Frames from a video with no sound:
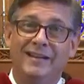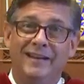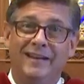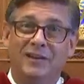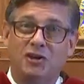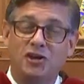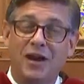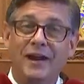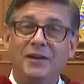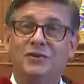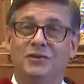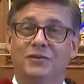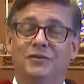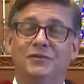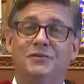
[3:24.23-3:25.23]
it
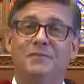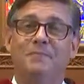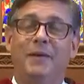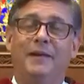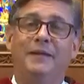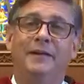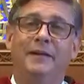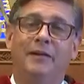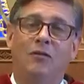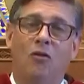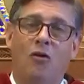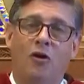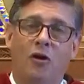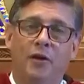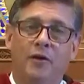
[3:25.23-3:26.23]
changes depending
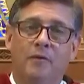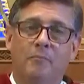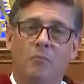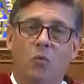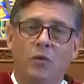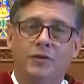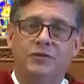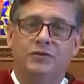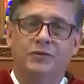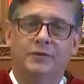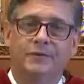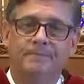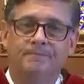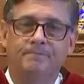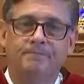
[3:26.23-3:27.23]
on moisture.